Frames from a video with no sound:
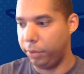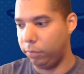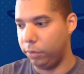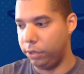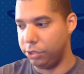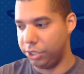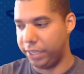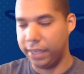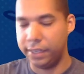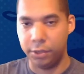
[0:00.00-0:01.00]
where she
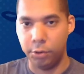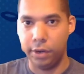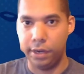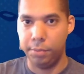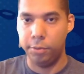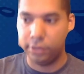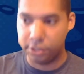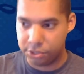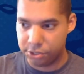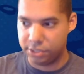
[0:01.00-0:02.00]
can't ignore anymore,
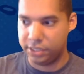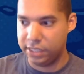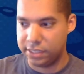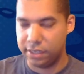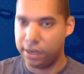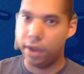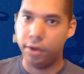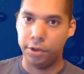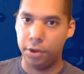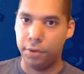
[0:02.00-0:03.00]
that she just needs to
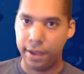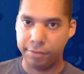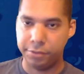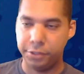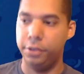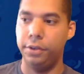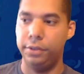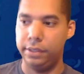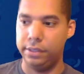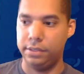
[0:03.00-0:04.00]
now go after
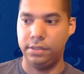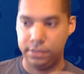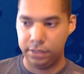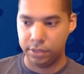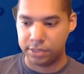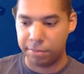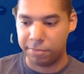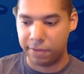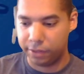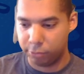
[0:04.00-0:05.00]
this,
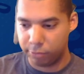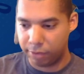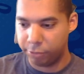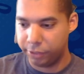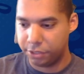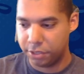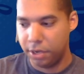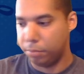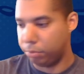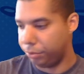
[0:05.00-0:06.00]
stepfather, reverend,
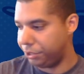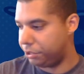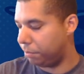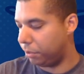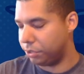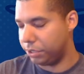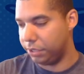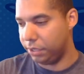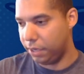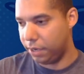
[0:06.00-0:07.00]
priest
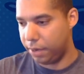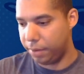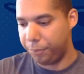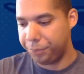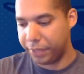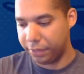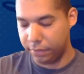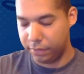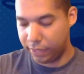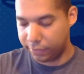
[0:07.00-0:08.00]
person, and
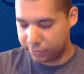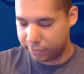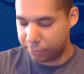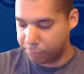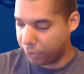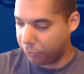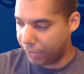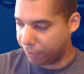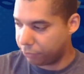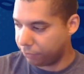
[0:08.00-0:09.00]
that they've been going
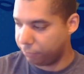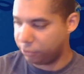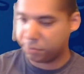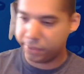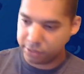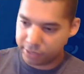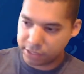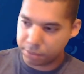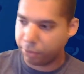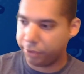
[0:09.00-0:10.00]
after in the first place. So
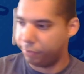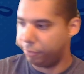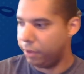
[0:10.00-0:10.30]
that's the point of